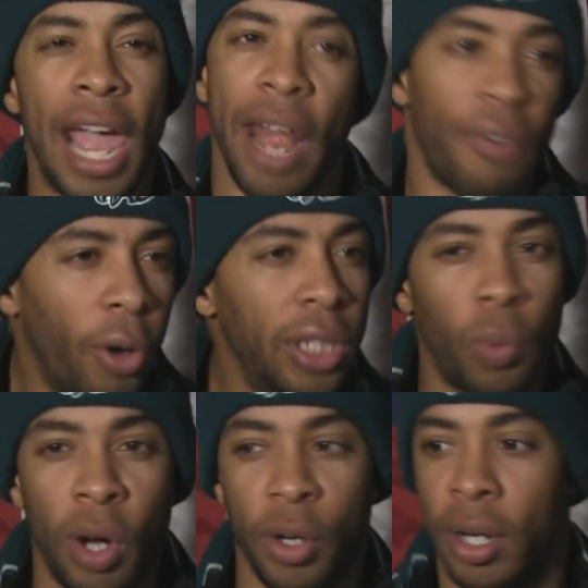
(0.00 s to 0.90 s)
And I've
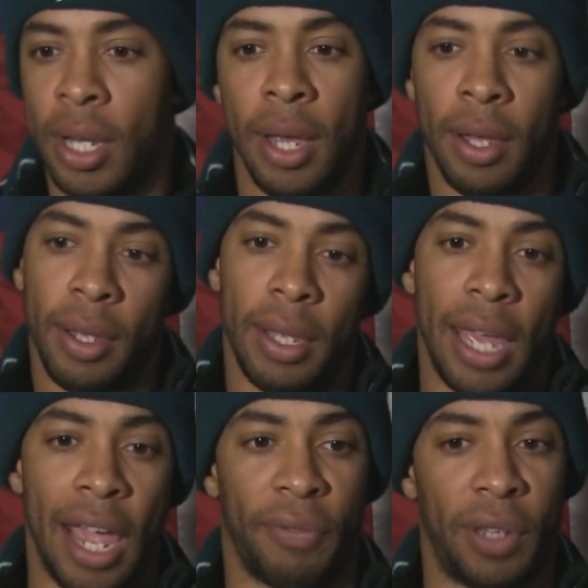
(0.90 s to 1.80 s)
always wondered
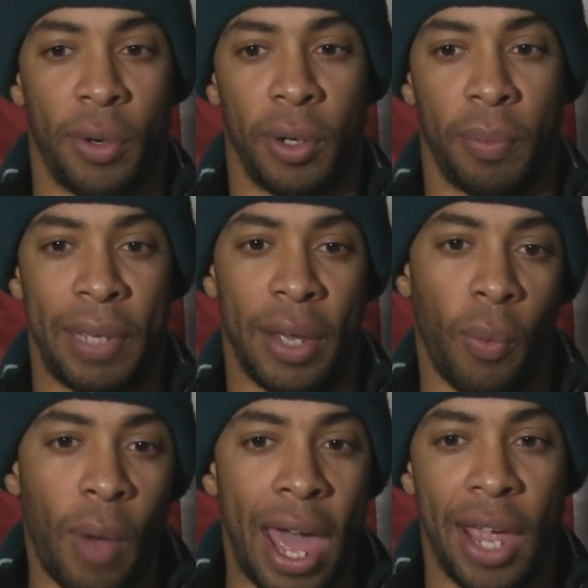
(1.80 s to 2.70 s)
if there would be a
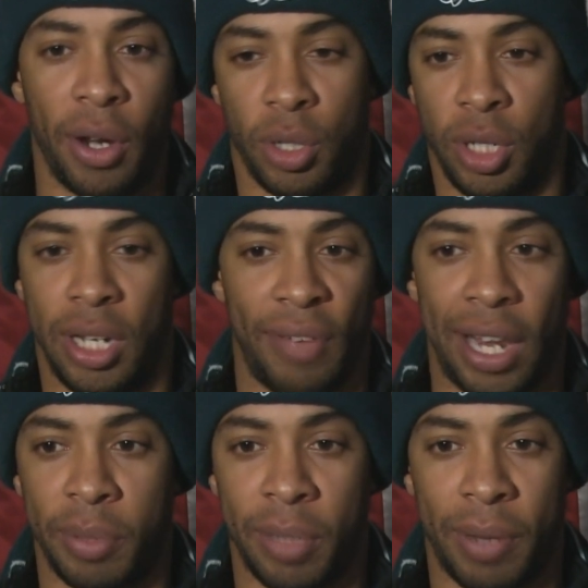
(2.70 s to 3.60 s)
way to
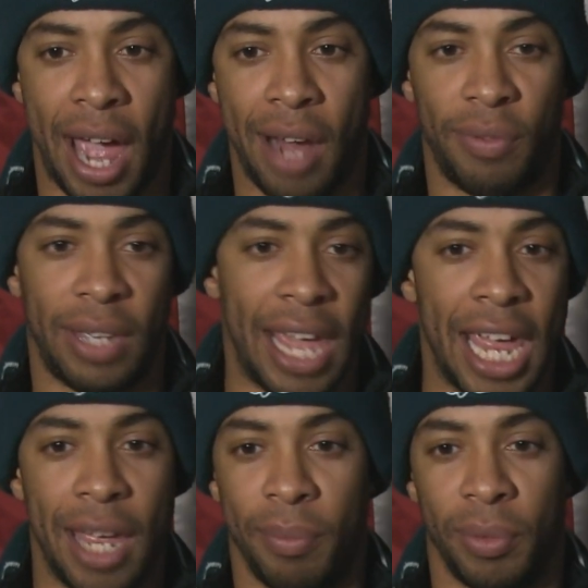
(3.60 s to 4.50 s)
develop some kind of
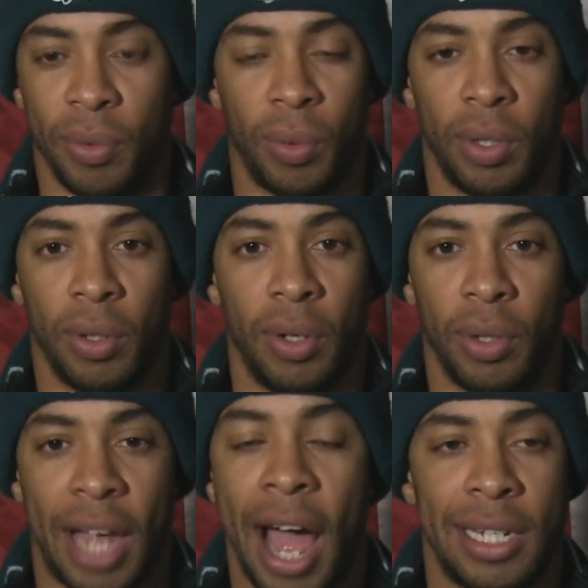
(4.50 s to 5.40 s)
game
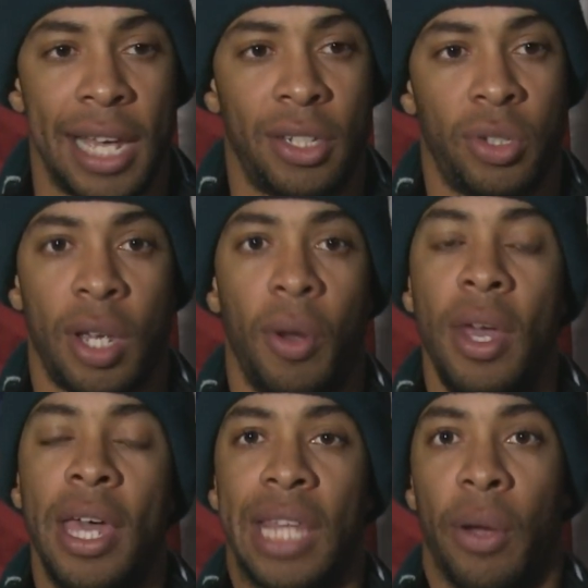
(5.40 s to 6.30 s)
or contest or
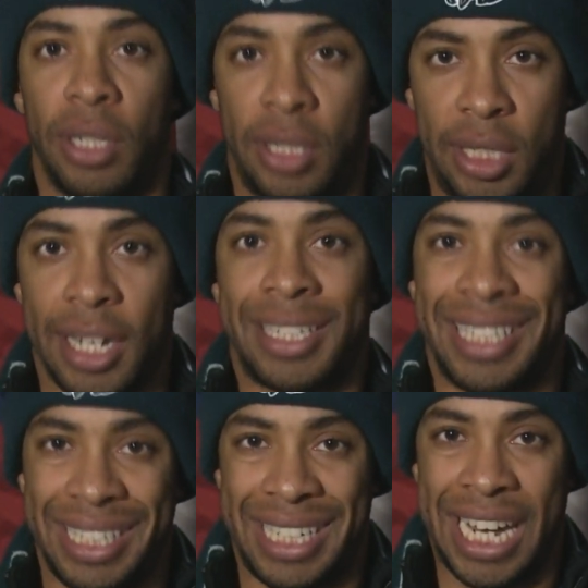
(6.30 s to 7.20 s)
something that was
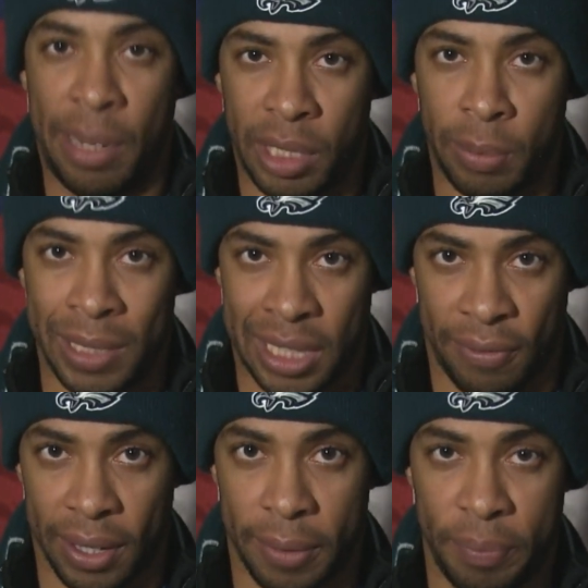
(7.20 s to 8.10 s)
just team
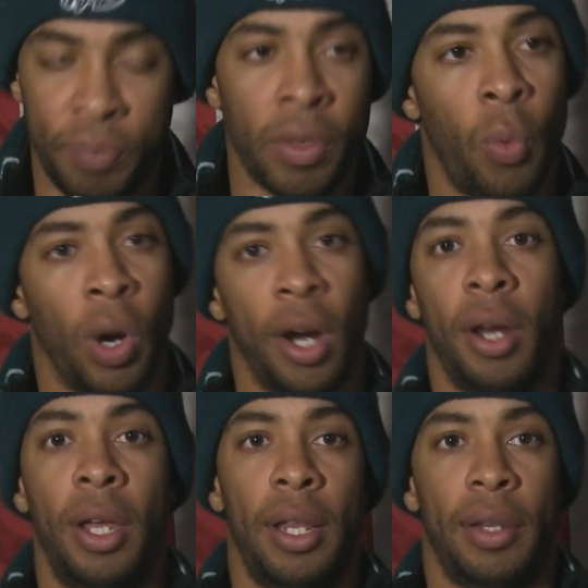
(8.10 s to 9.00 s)
specific.
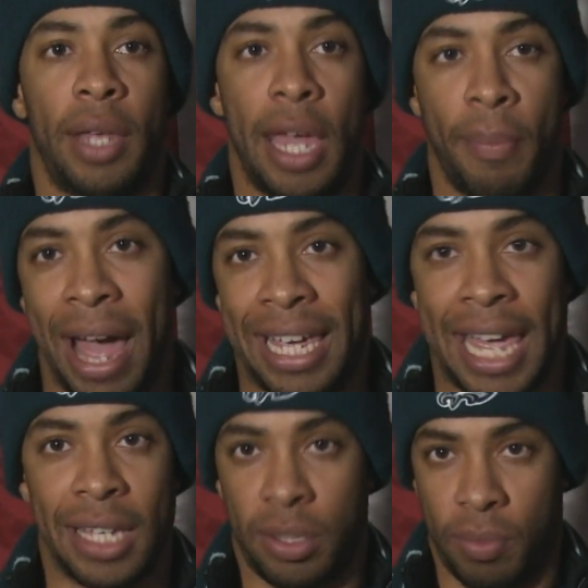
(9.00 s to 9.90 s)
Where, in my
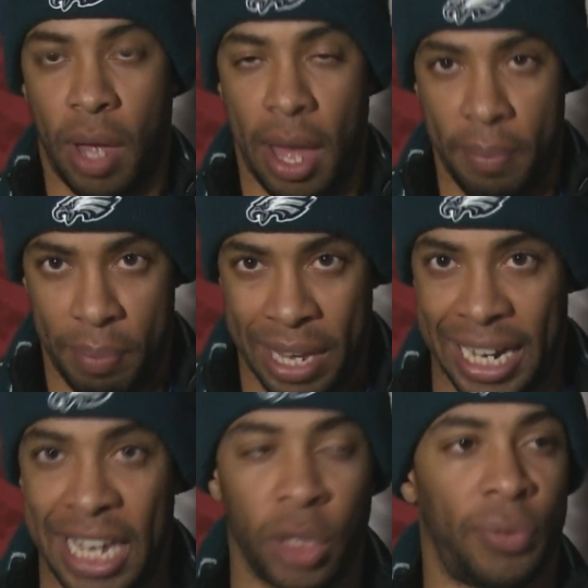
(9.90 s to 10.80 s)
case, being
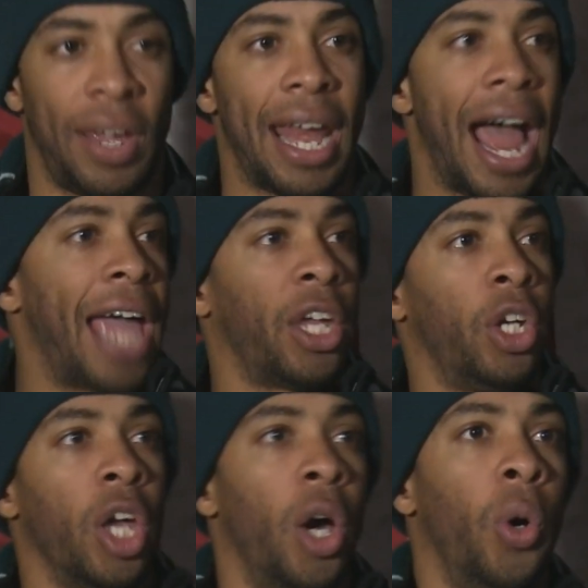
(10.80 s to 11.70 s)
an Eagles fan, I
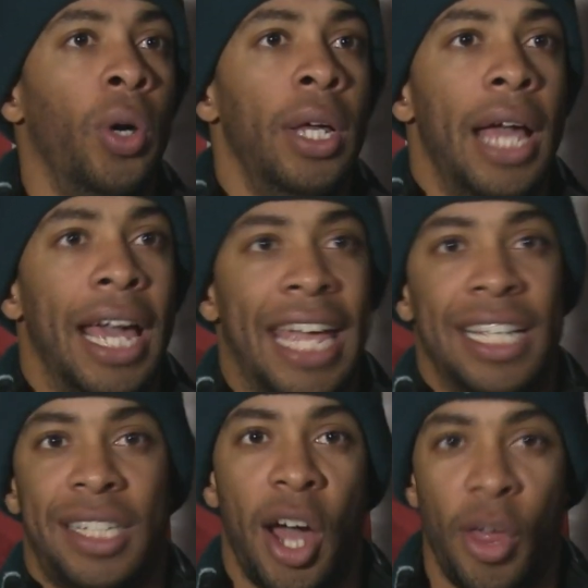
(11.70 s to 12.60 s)
could go
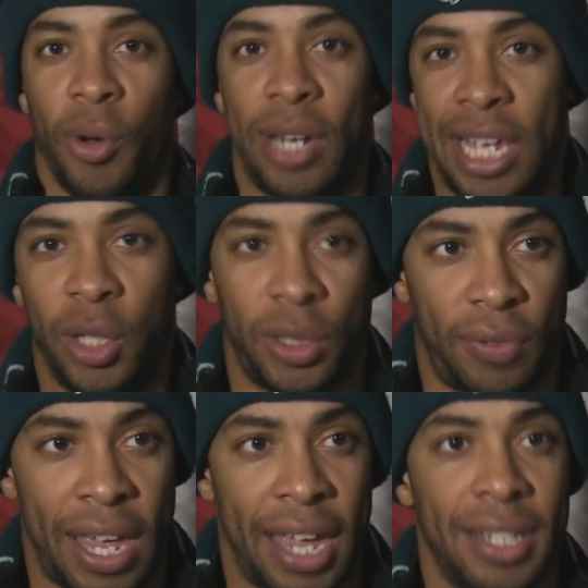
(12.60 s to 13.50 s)
against other Eagles
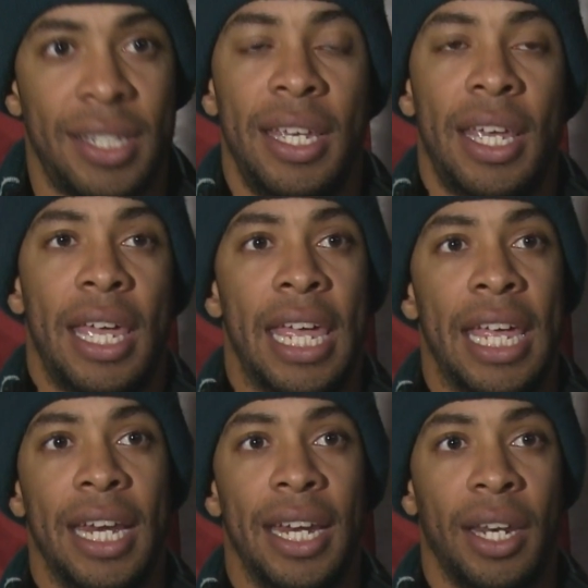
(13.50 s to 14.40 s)
fans
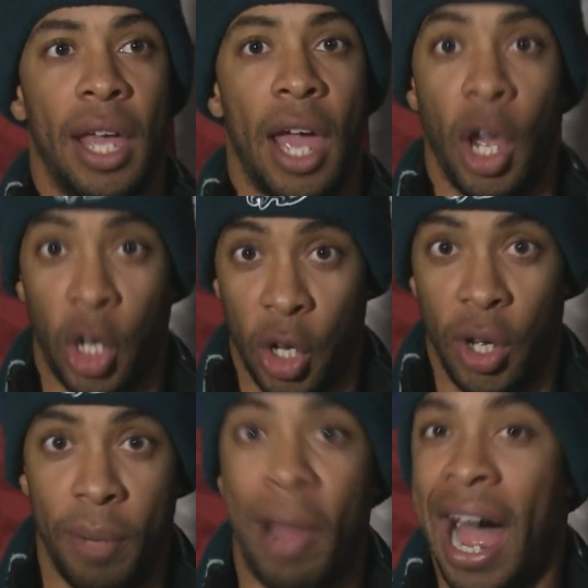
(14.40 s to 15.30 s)
in a
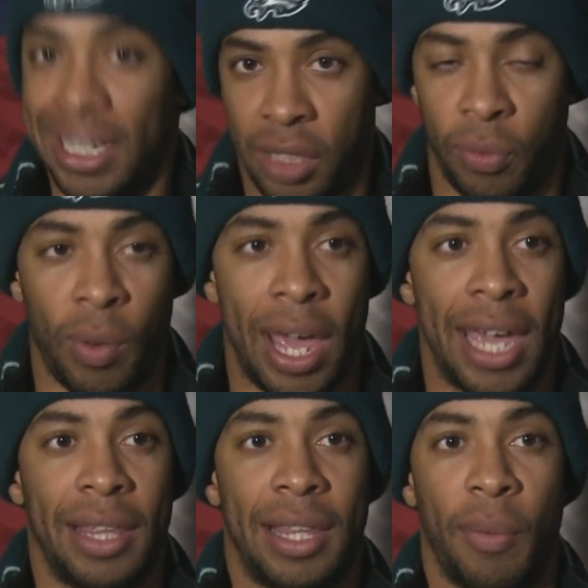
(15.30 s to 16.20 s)
good, positive
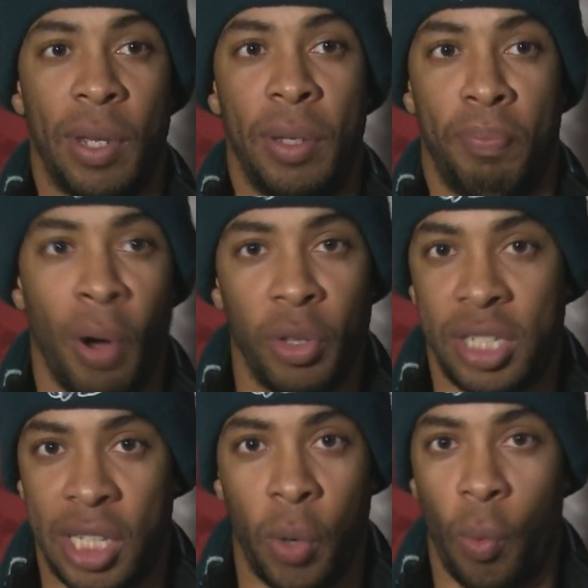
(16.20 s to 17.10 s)
way that we
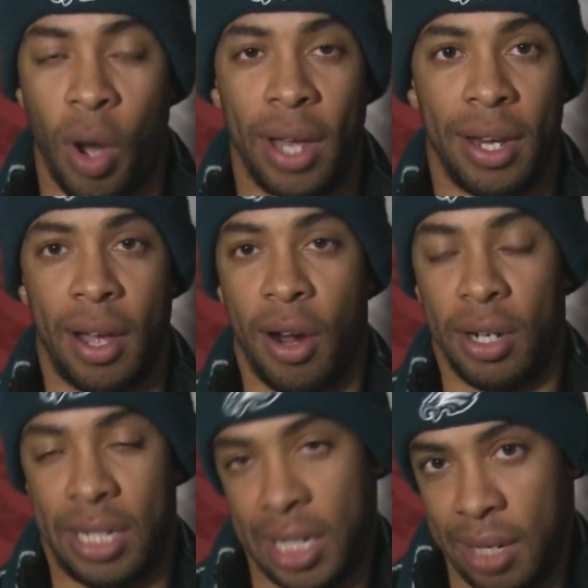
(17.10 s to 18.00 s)
both still want
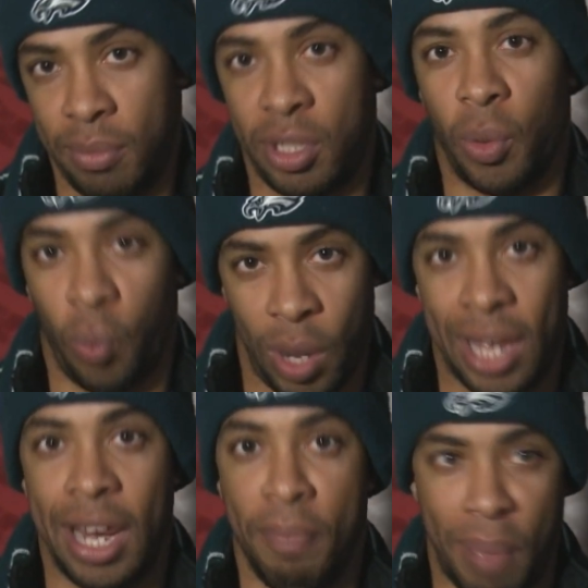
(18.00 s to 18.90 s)
our team to
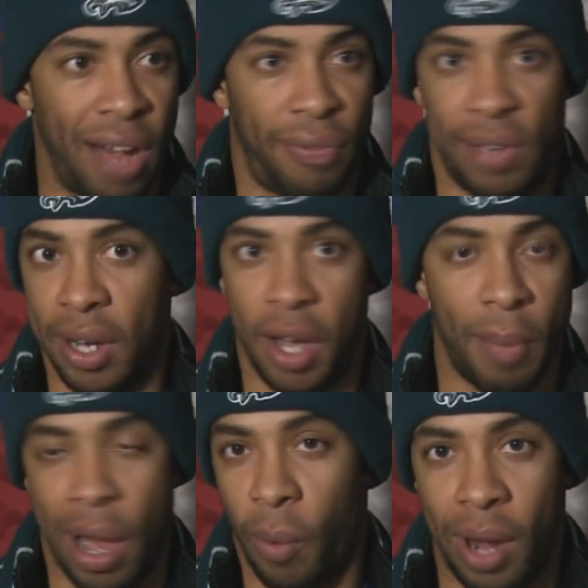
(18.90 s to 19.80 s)
win and benefit
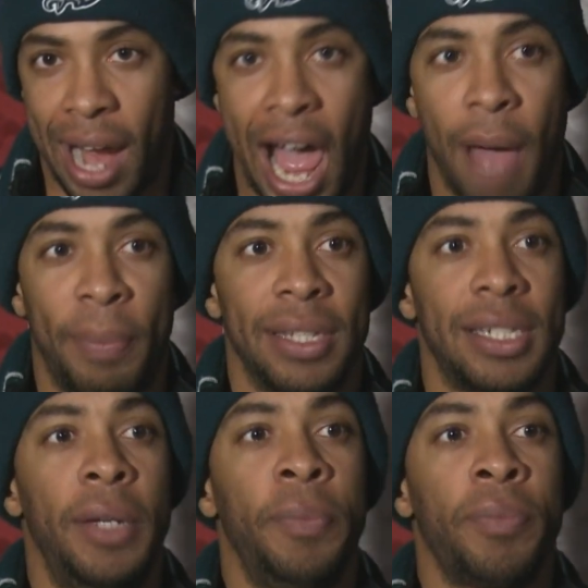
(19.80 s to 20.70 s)
no matter what
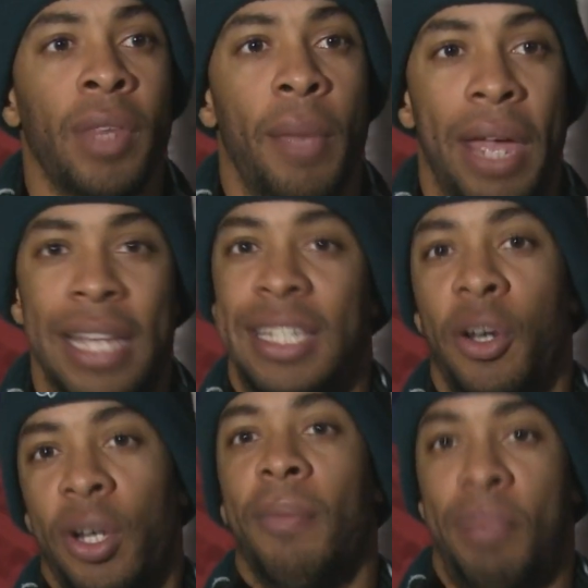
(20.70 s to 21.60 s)
happens and
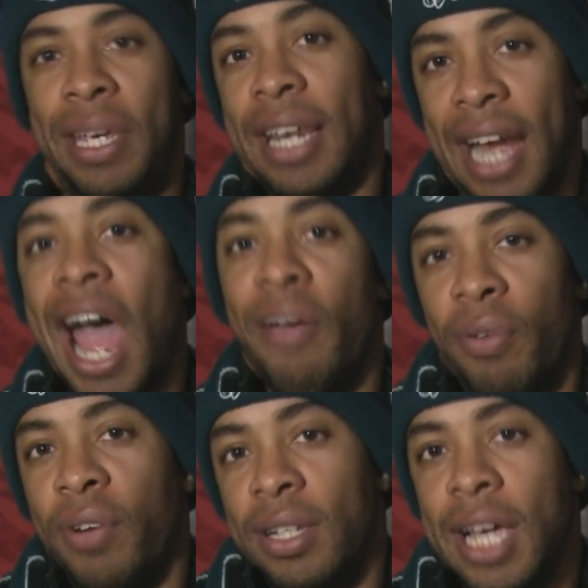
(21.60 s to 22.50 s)
still compete and have
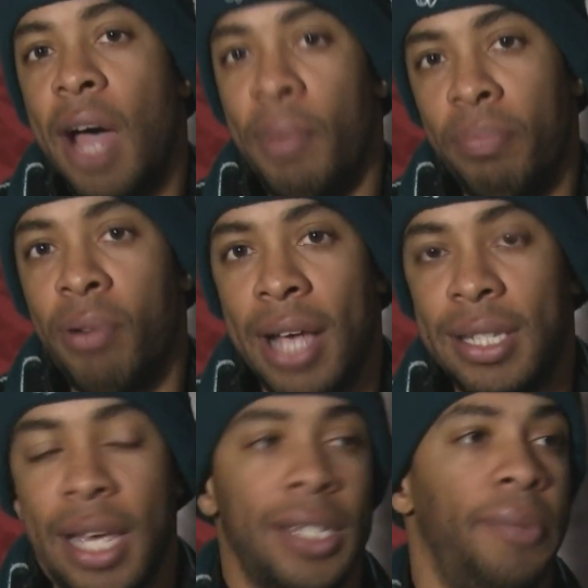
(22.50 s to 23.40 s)
a fun time in the
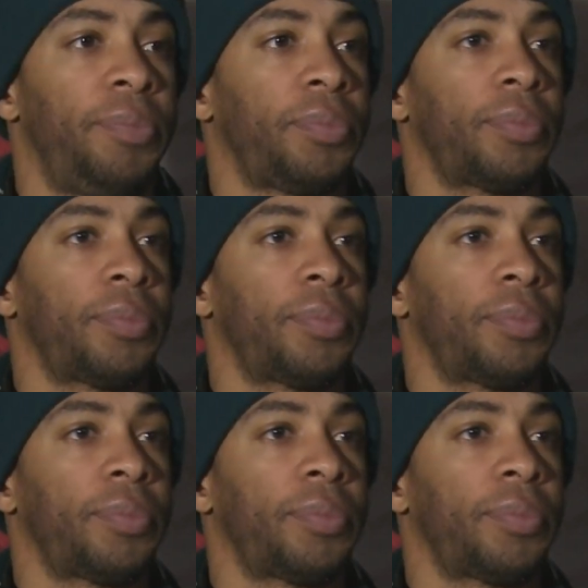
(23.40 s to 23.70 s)
process.